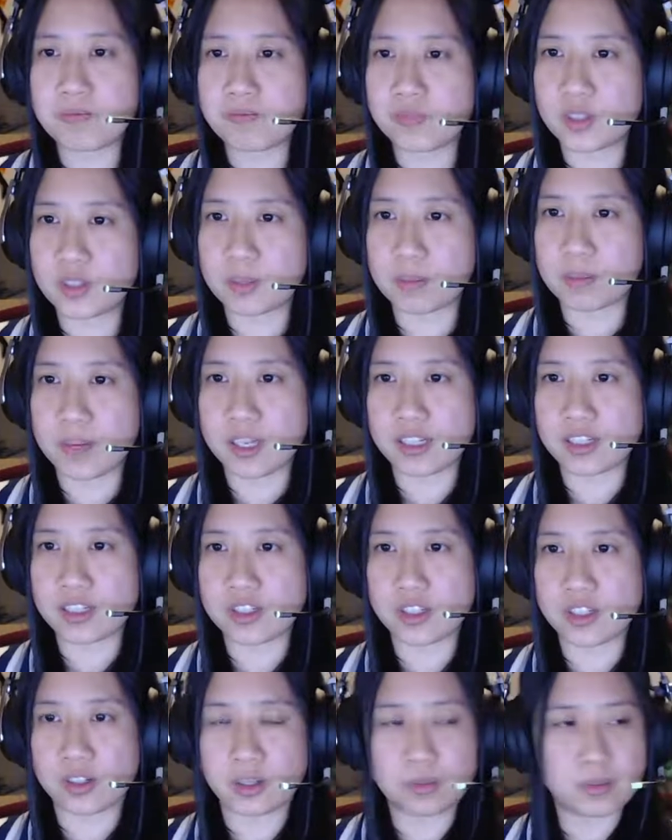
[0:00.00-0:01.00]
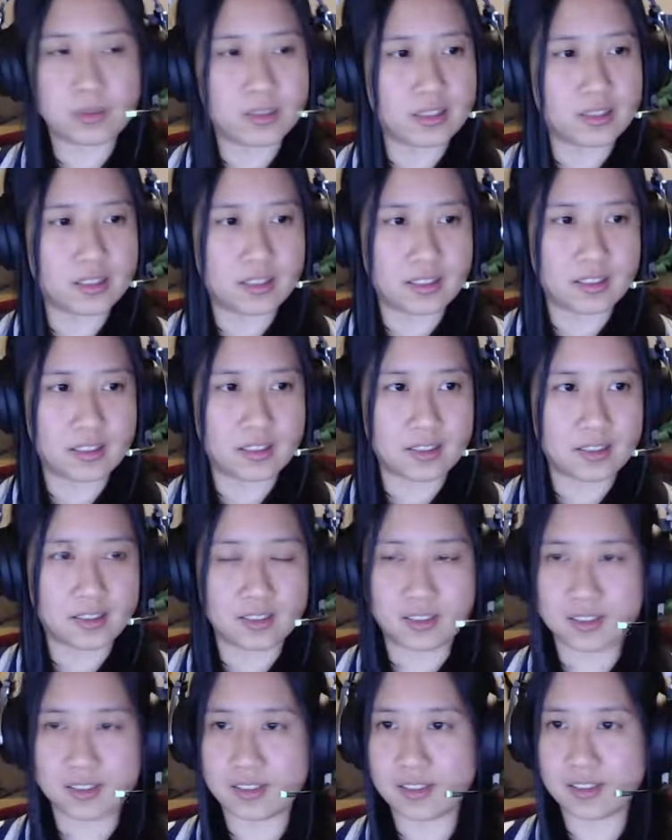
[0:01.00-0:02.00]
the main job
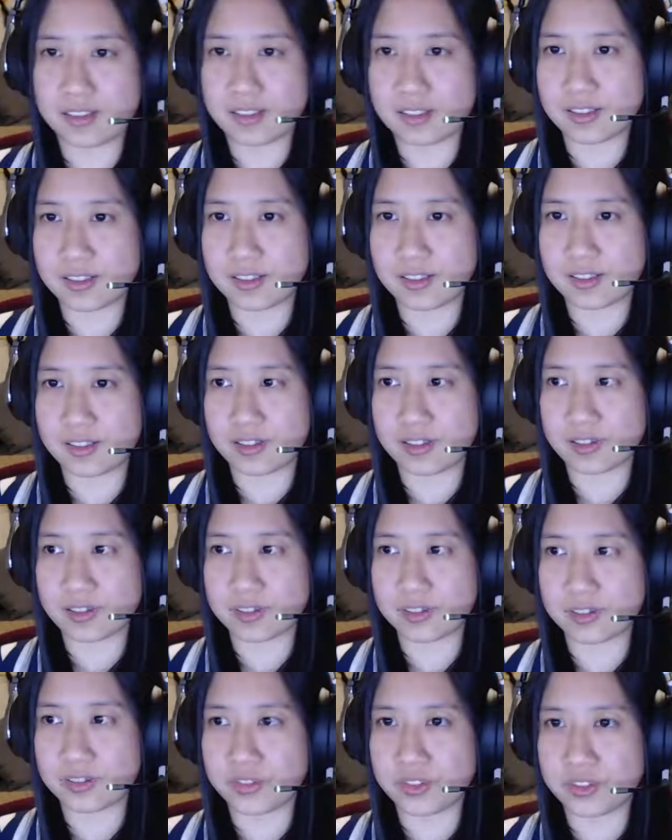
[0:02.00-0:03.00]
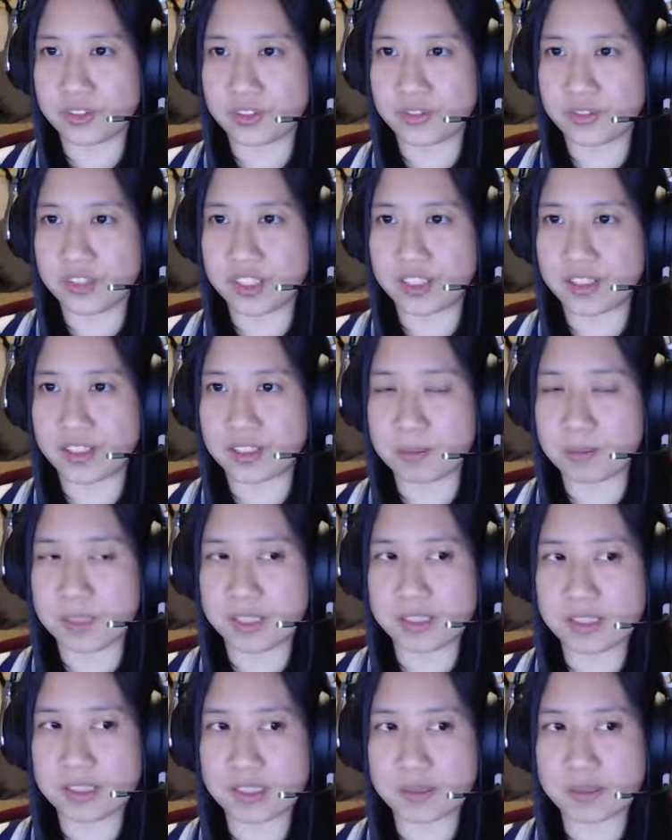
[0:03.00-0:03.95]
of the admins.